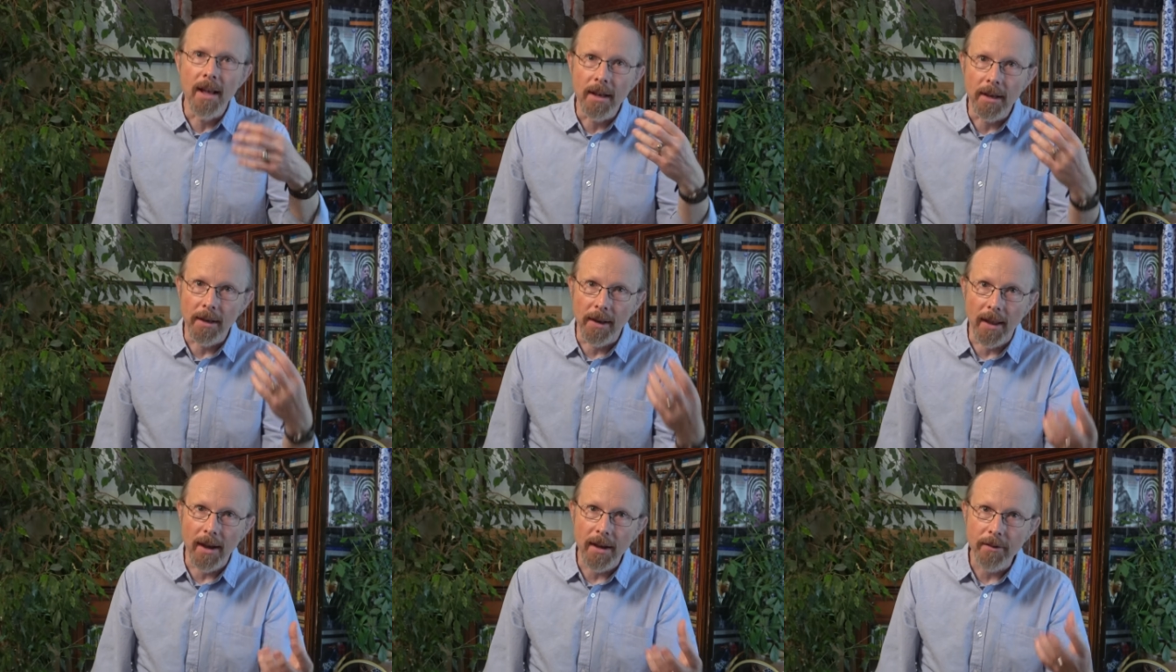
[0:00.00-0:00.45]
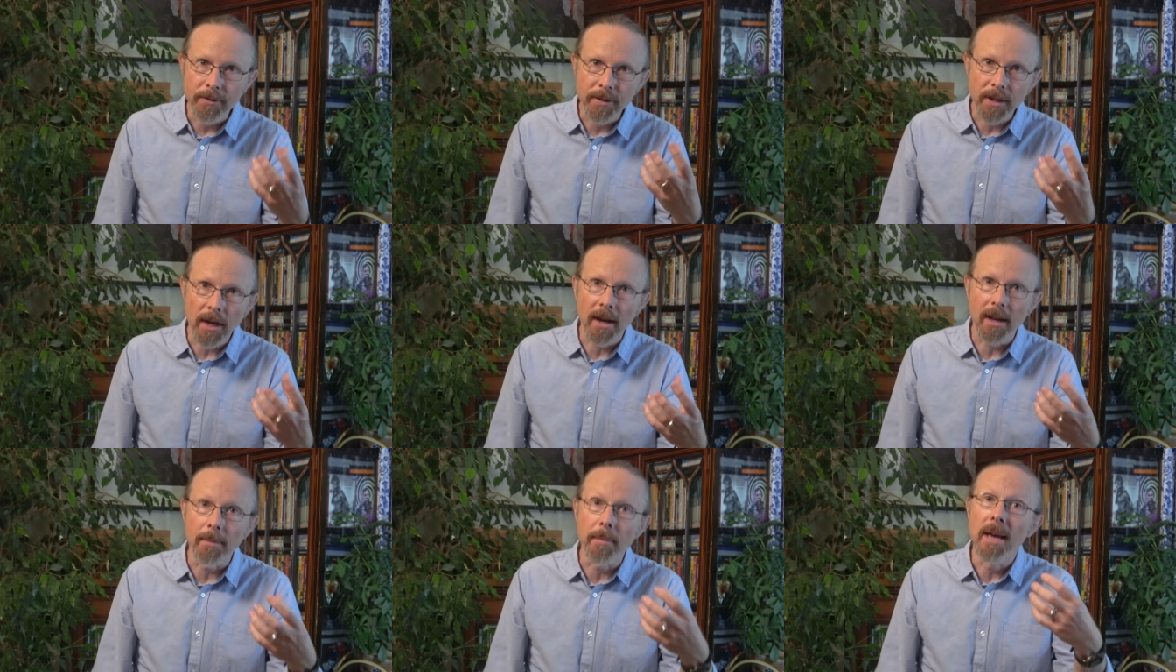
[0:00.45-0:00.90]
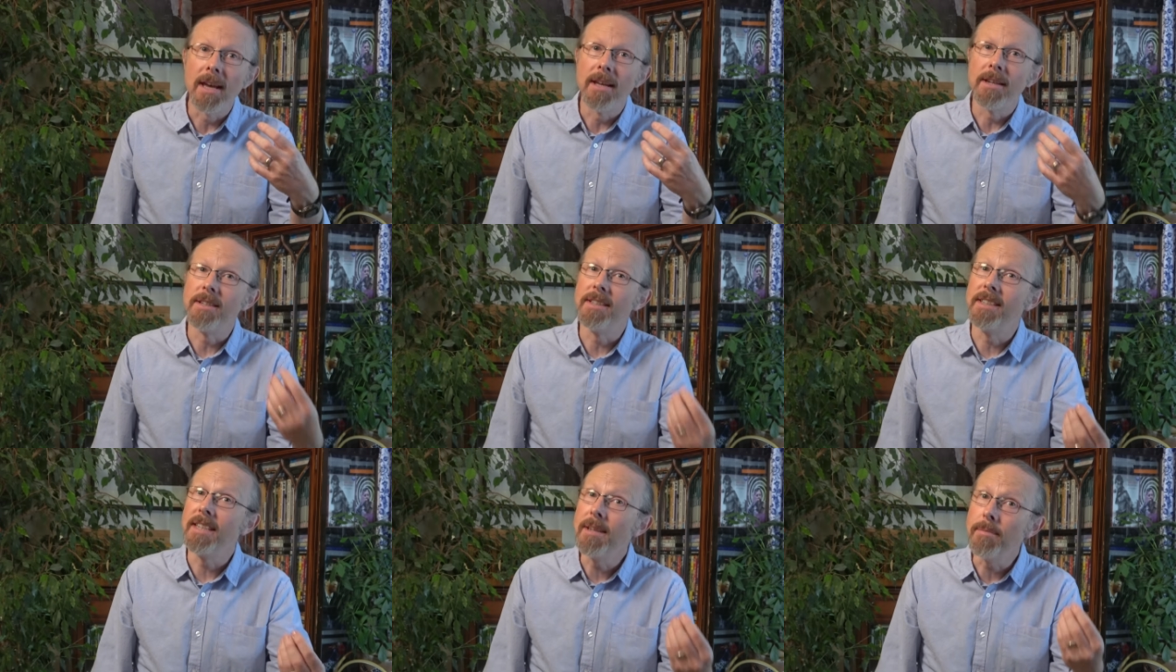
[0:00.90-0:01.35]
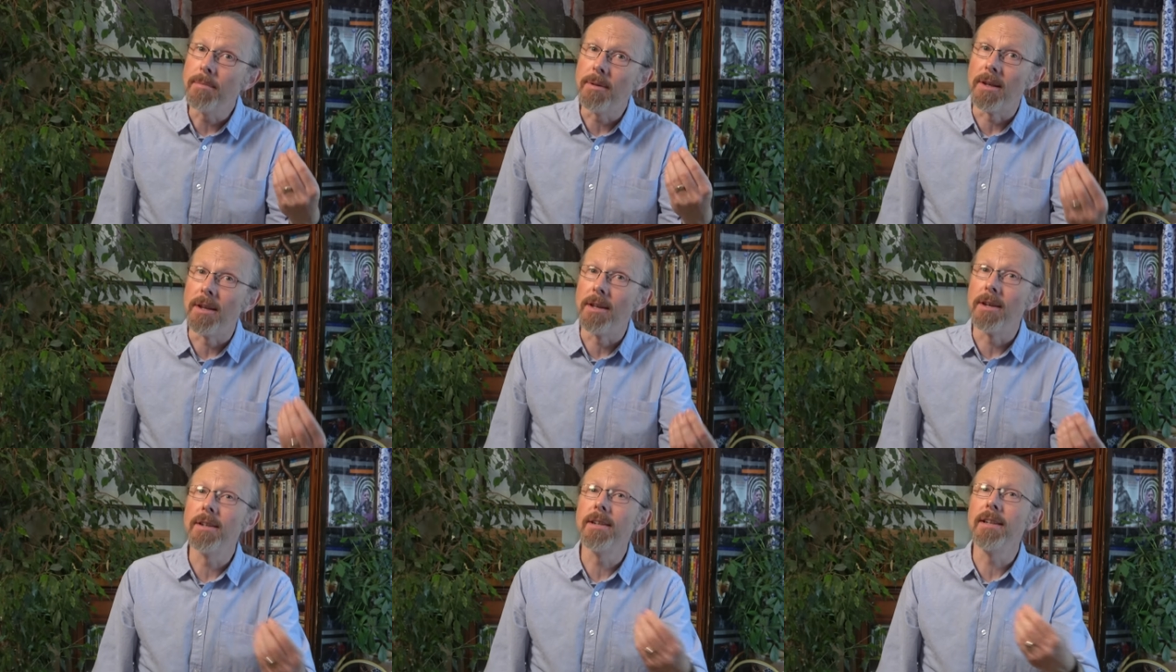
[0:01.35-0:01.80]
lifetime deep
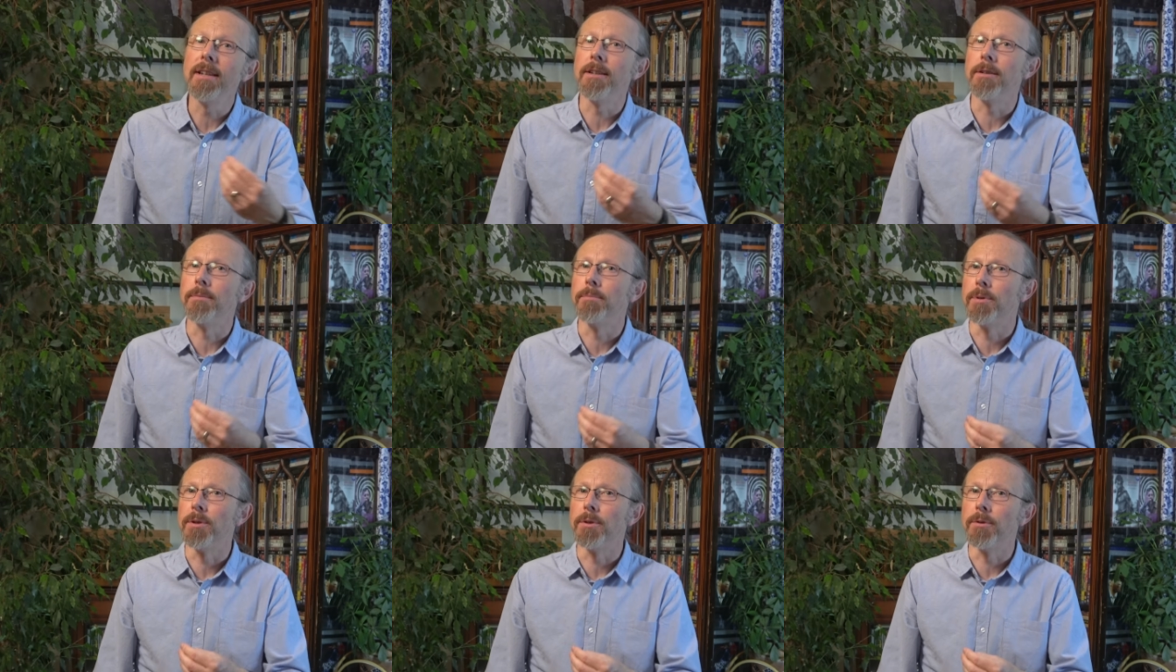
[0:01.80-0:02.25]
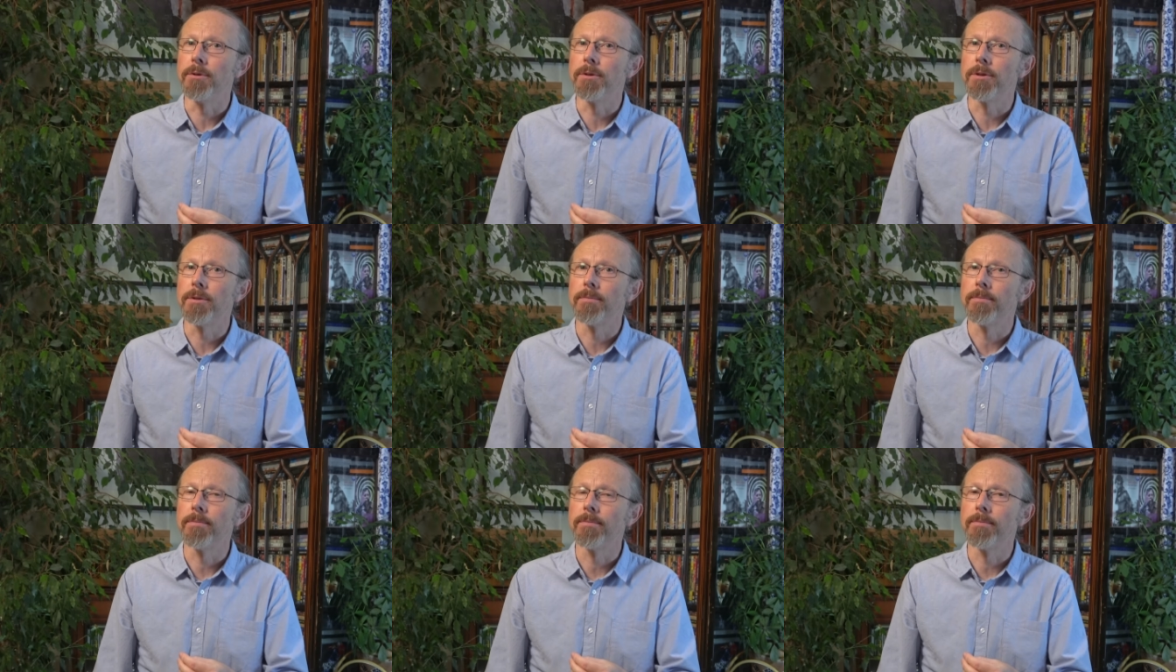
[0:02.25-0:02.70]
learning compute.